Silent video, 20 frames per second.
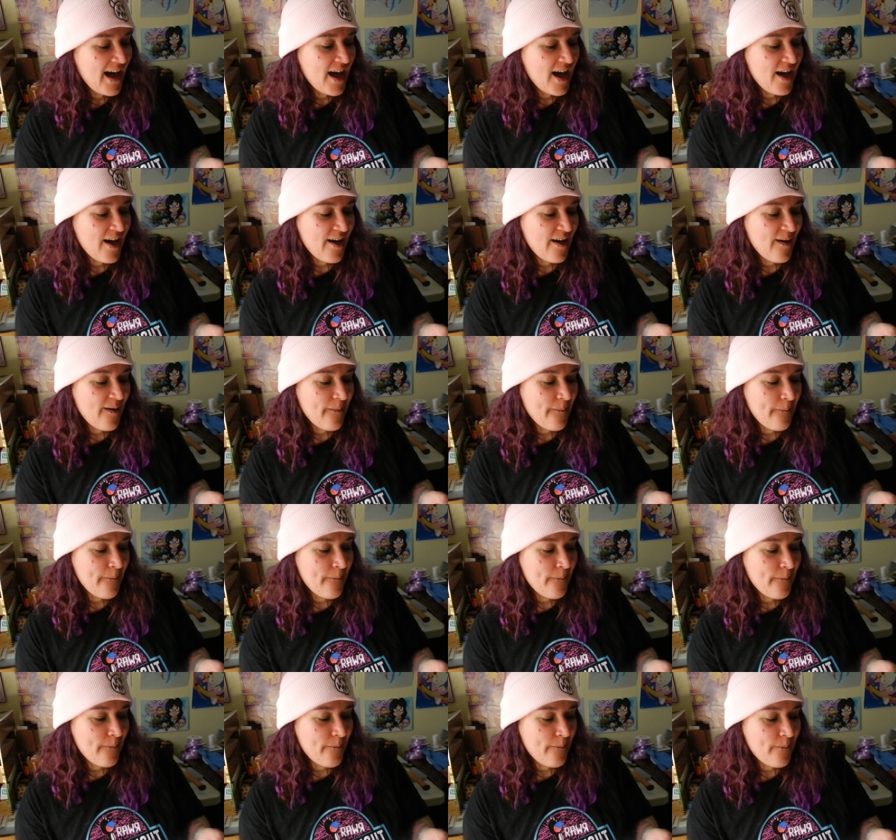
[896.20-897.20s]

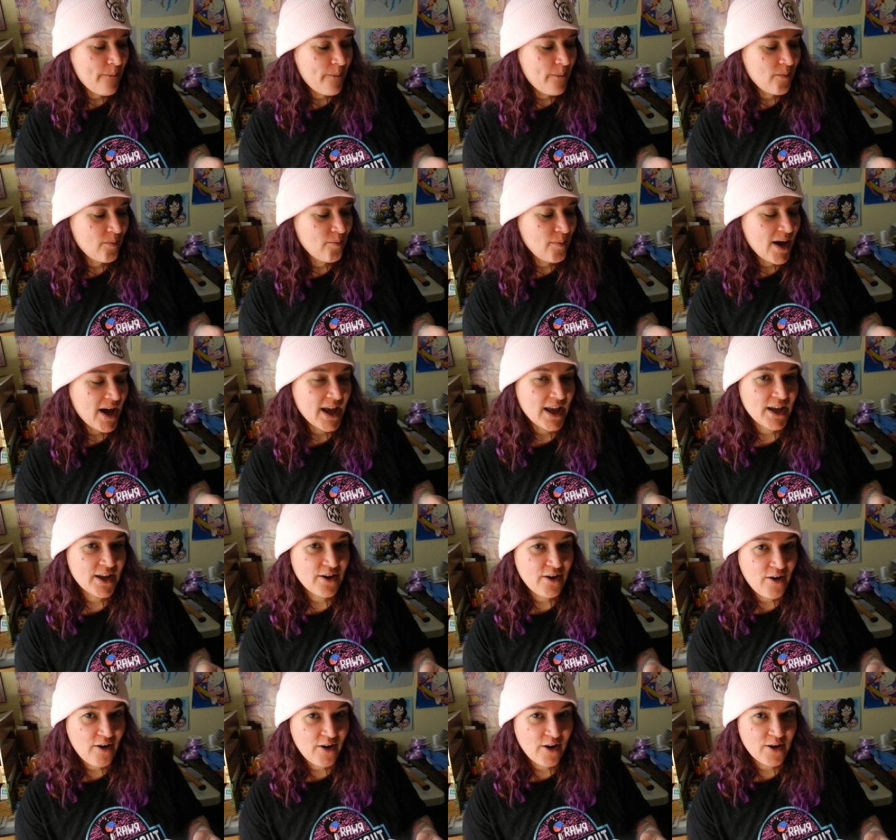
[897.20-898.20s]
um, my
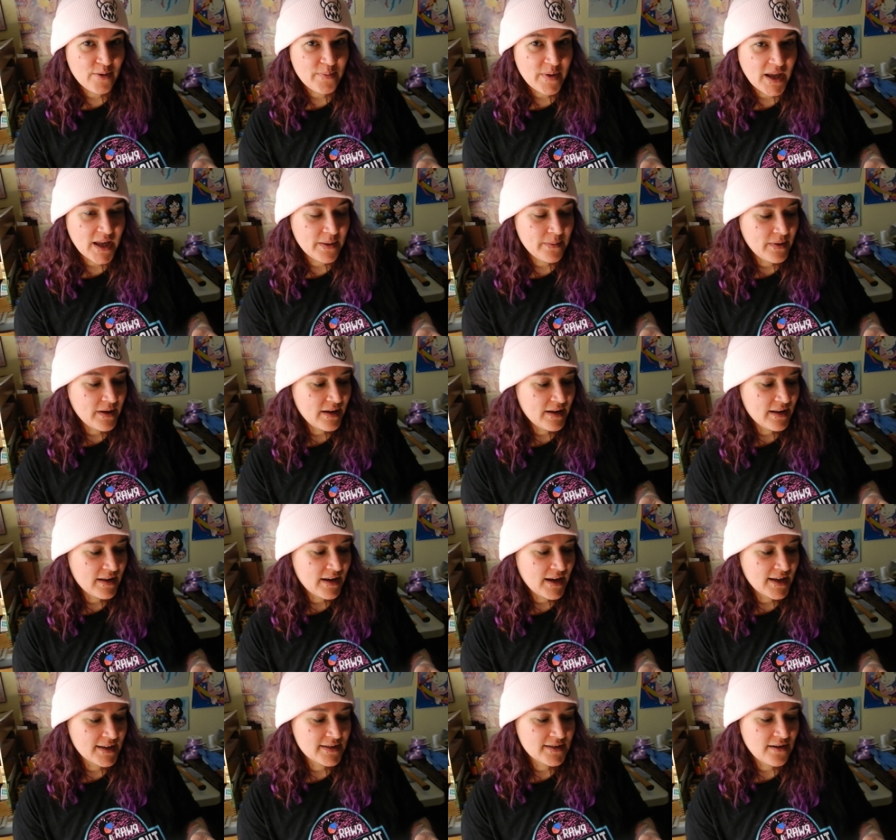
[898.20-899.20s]
car
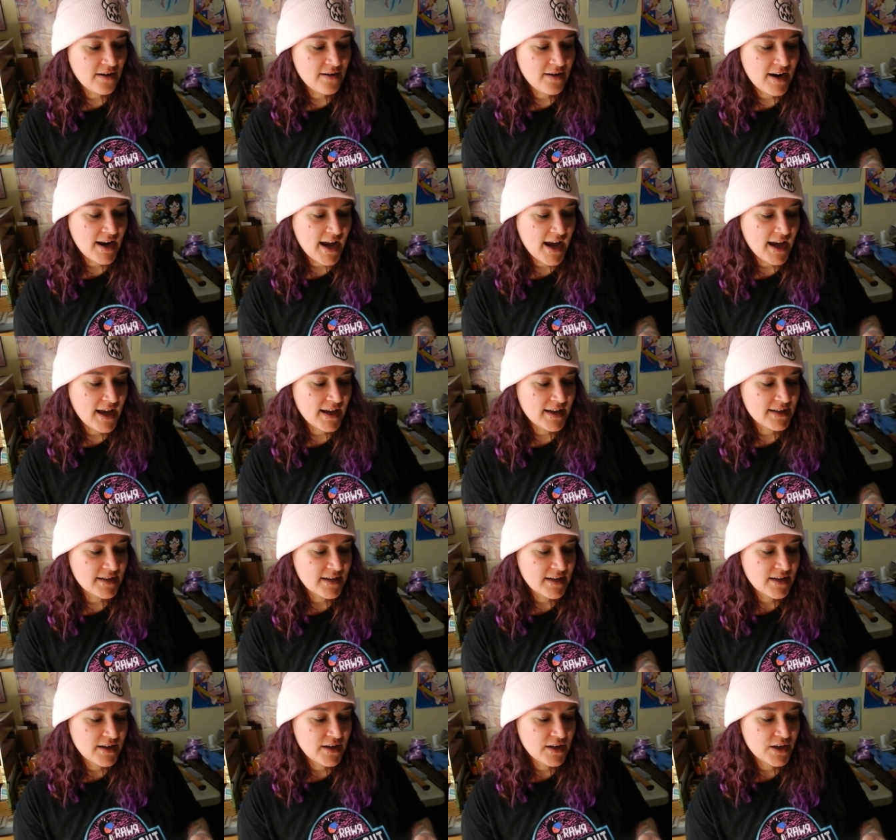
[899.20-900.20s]
payment, it started at
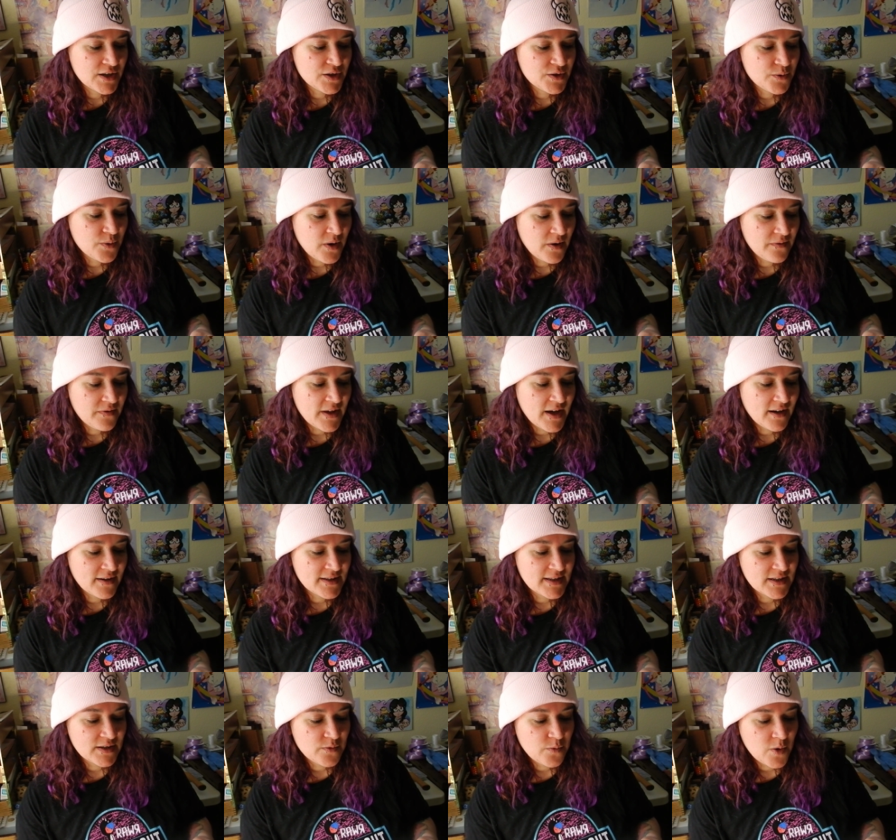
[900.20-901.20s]

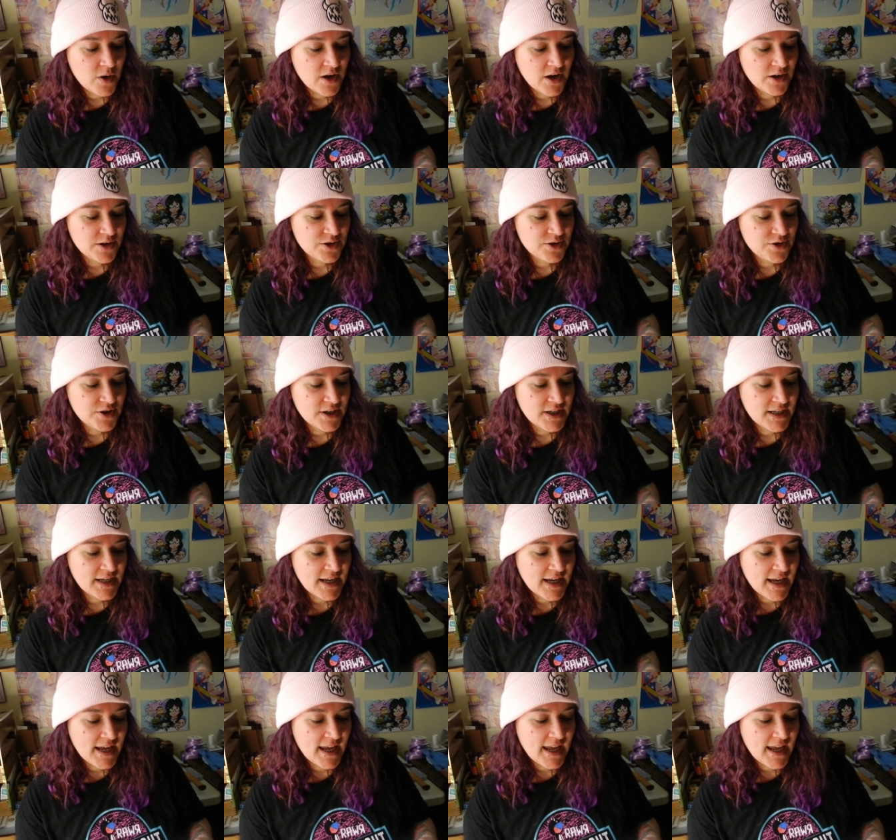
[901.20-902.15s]
12,100